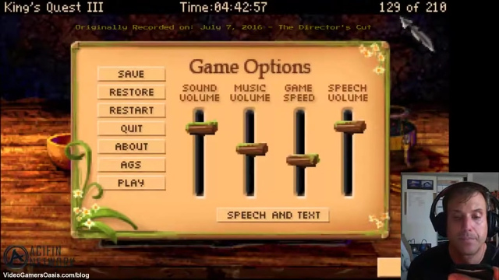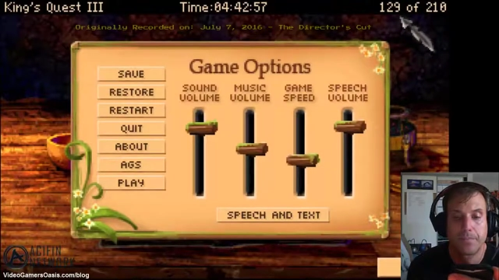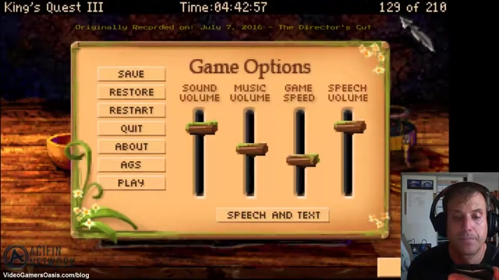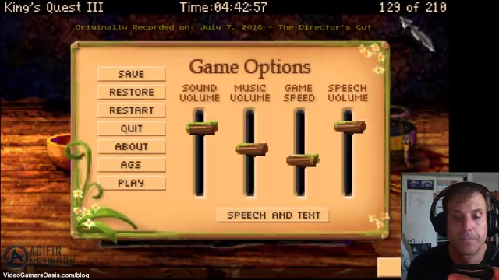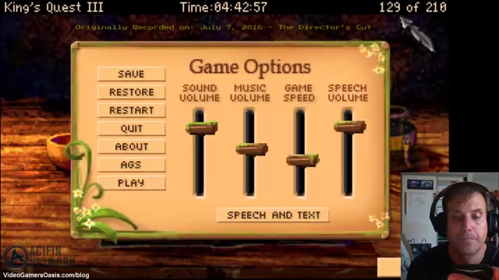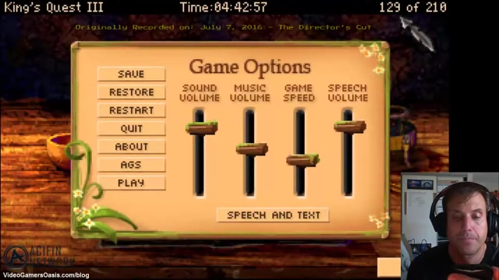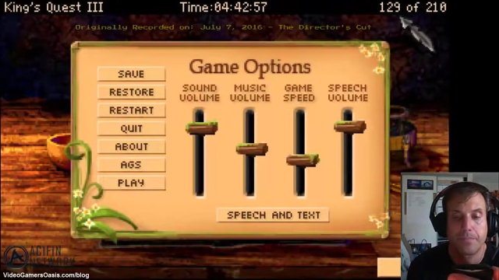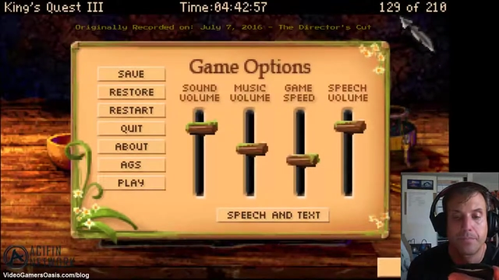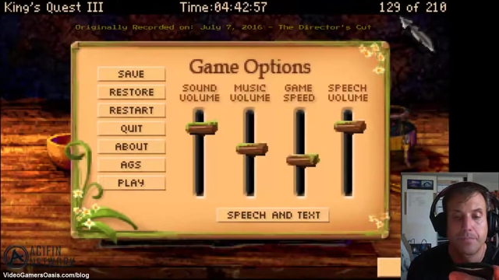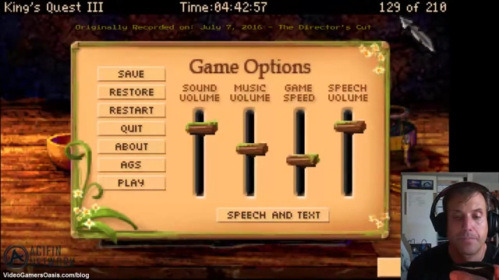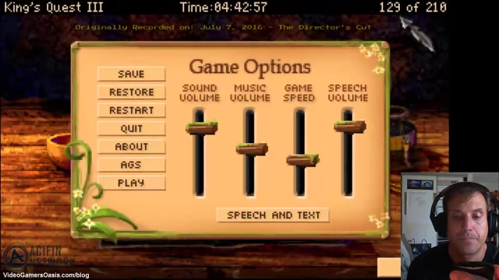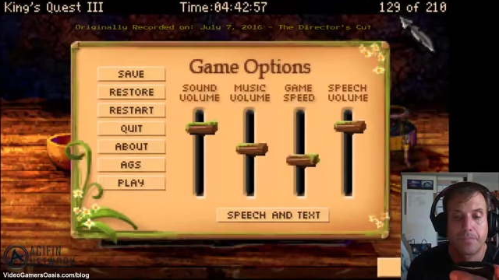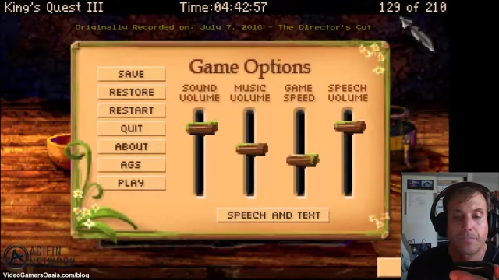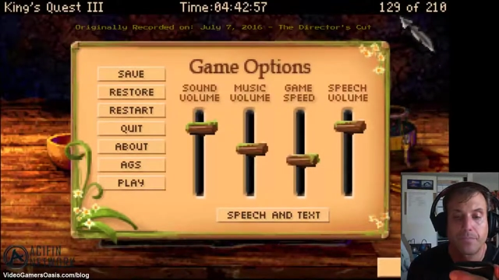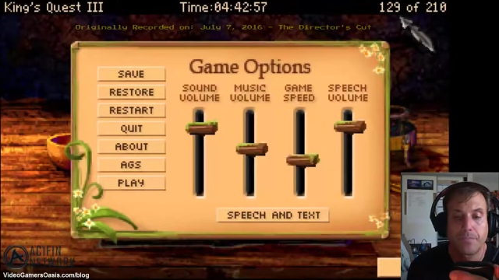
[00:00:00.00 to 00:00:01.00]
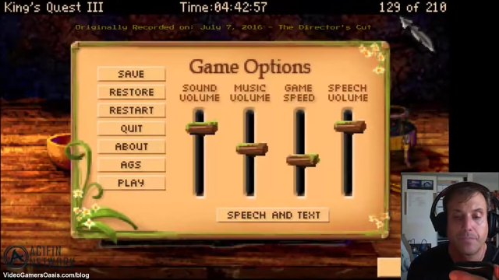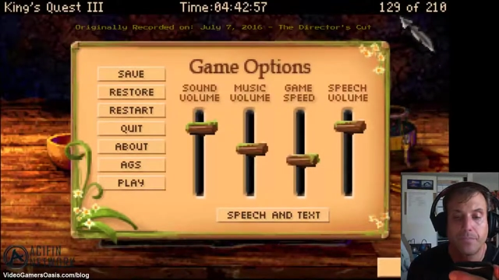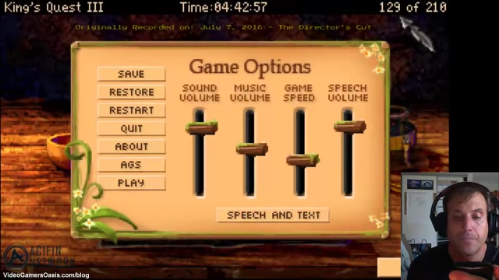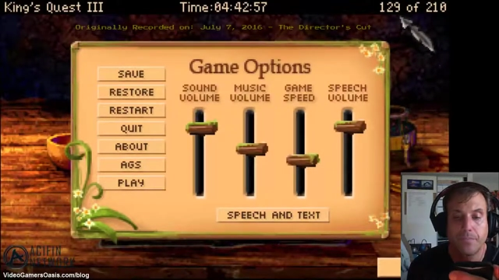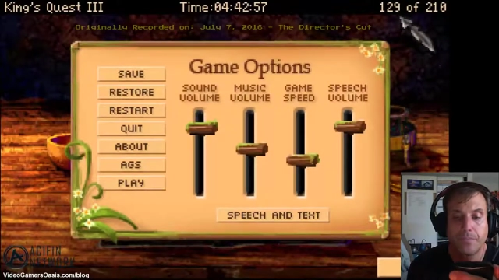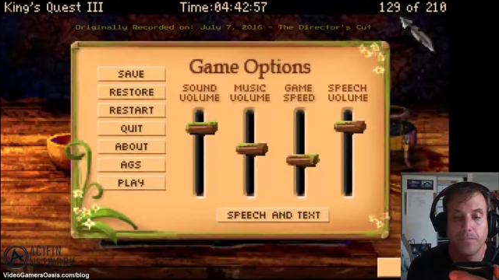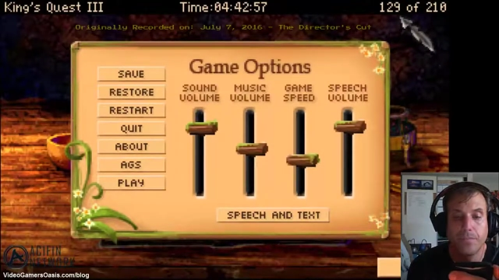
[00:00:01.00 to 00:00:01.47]

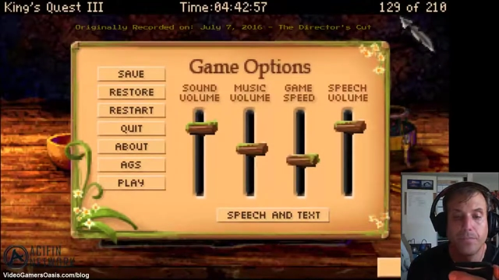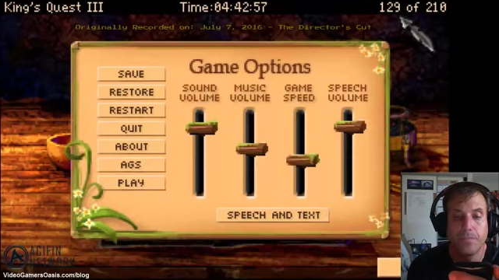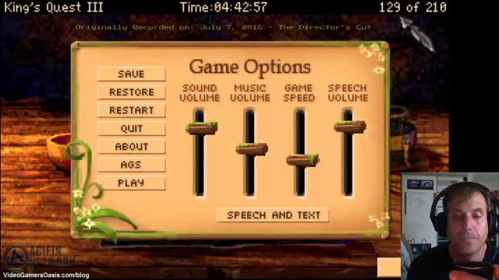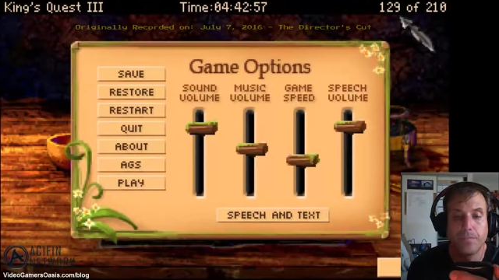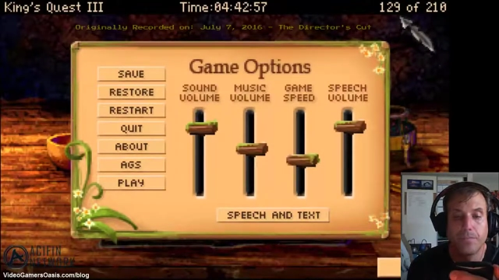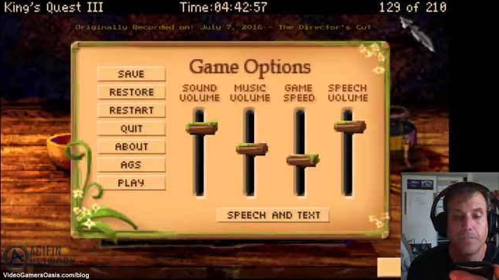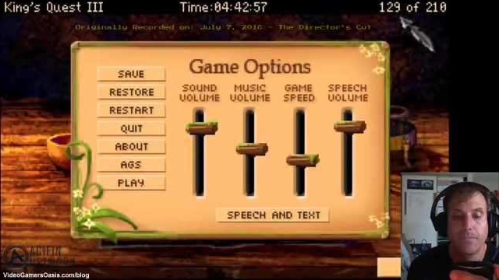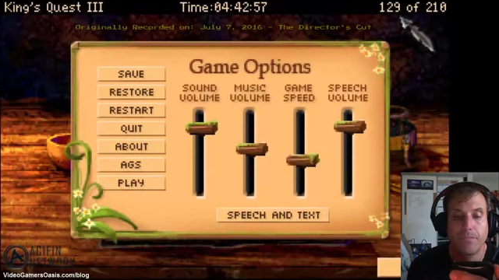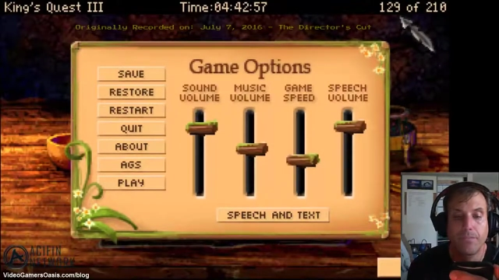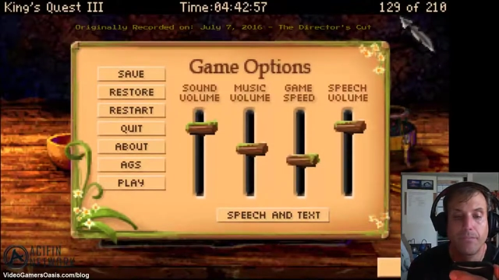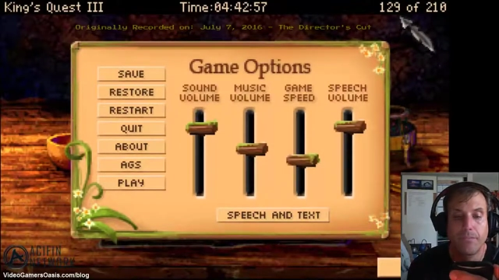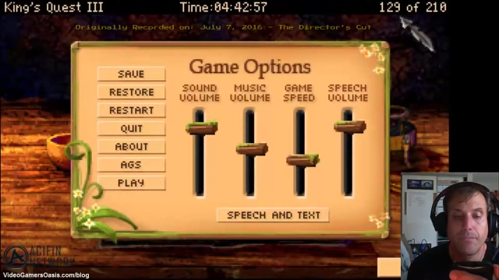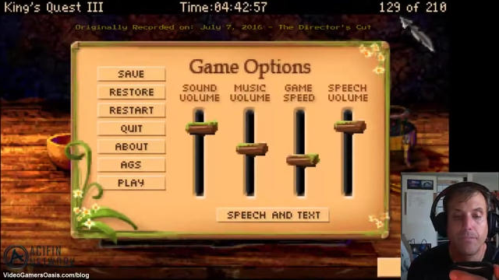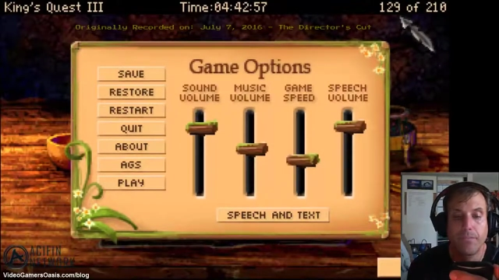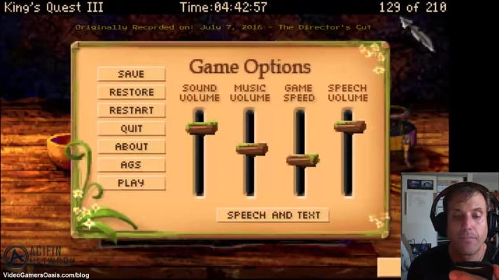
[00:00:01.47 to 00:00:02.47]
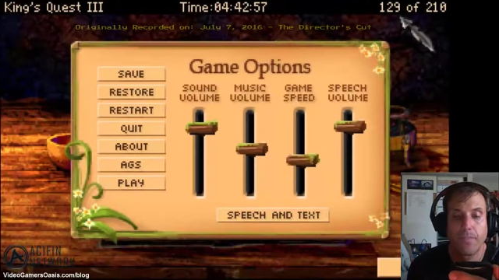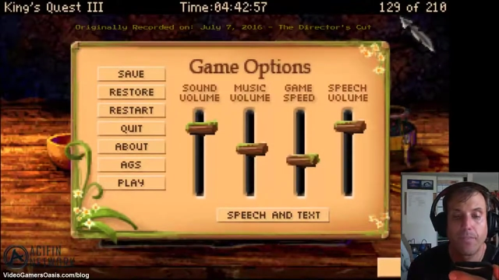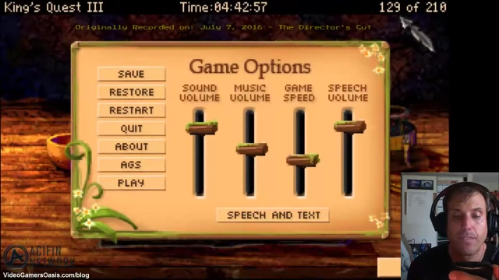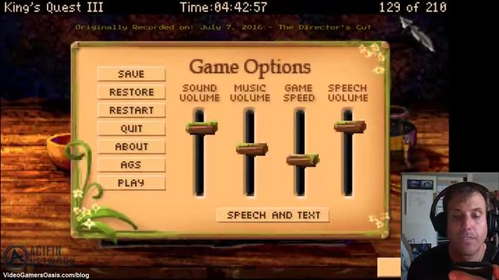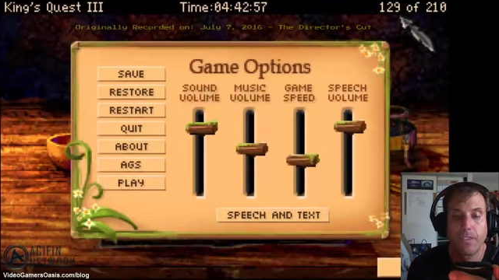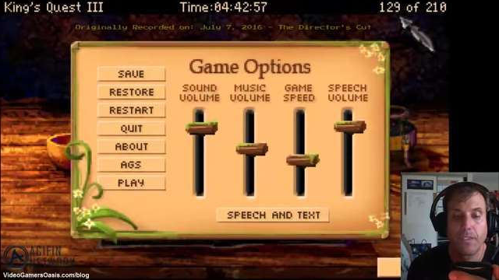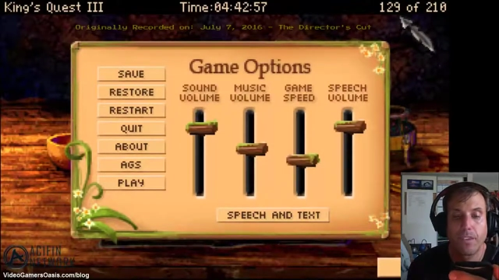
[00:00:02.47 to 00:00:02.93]

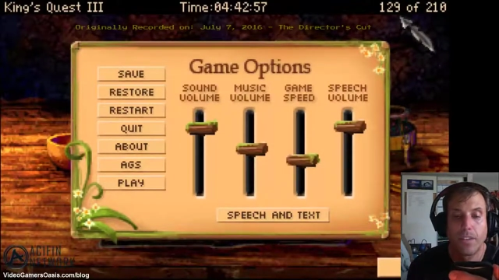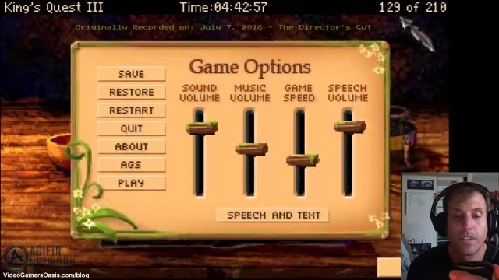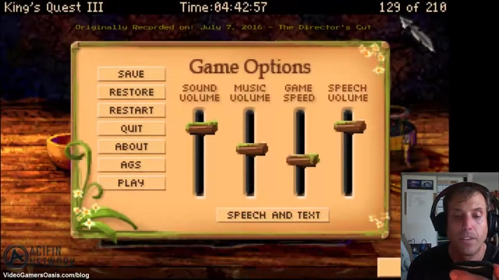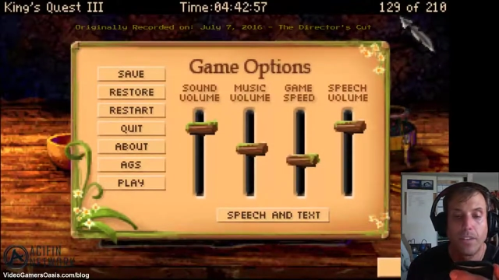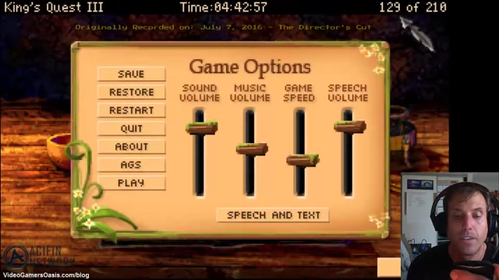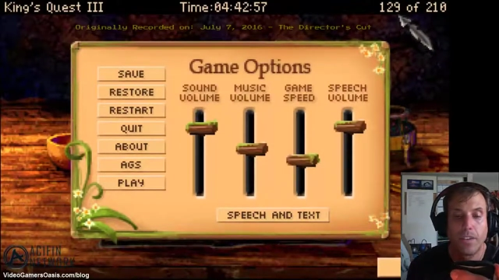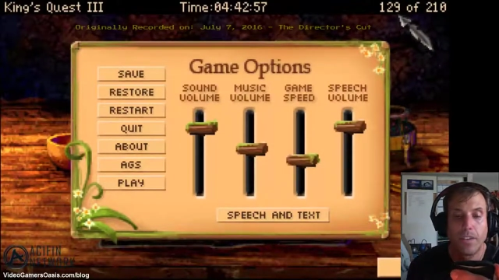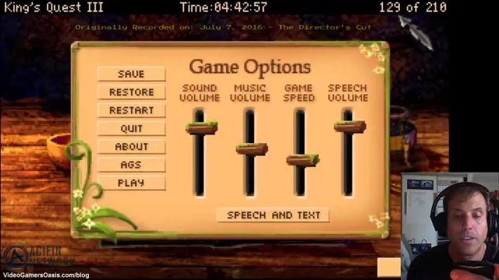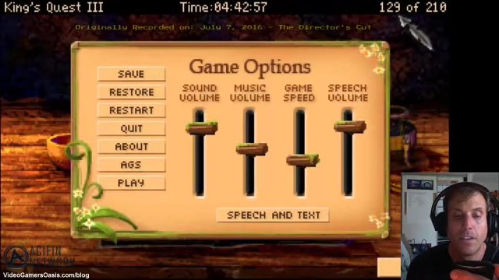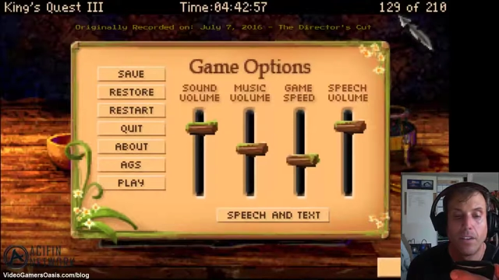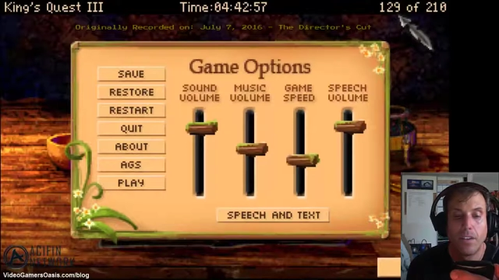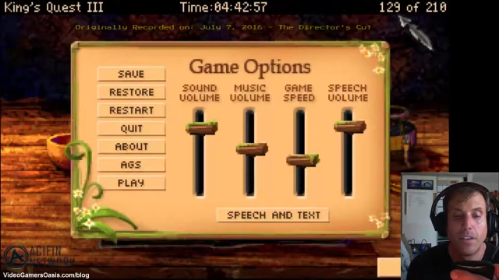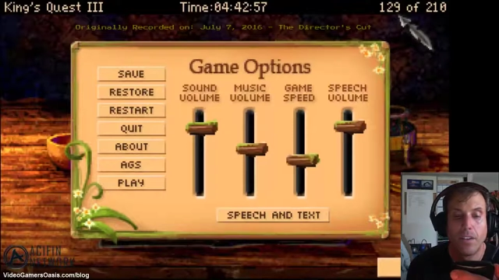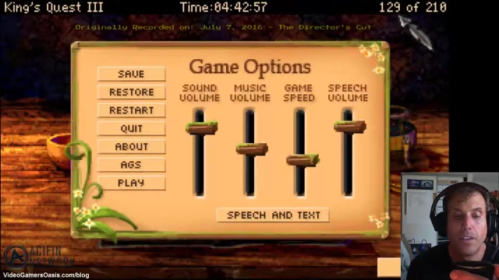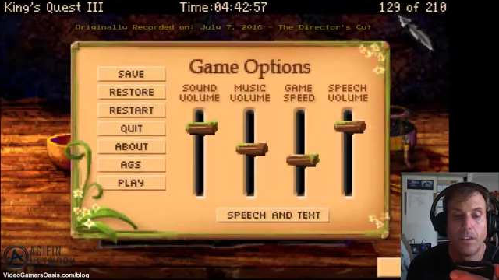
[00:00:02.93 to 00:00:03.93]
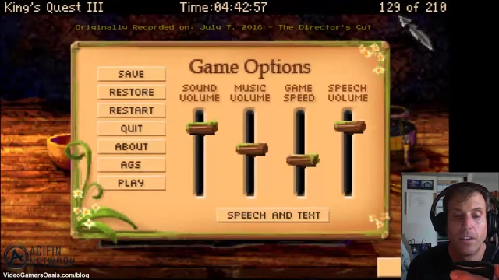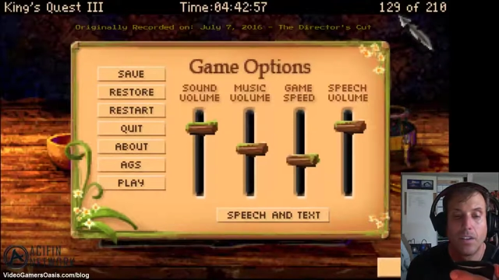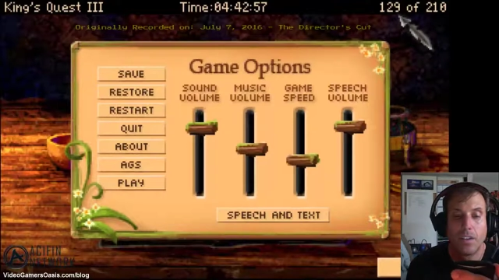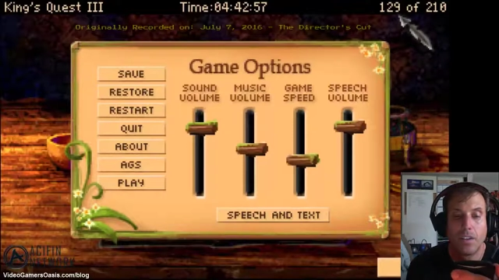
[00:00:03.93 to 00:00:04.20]
(silence)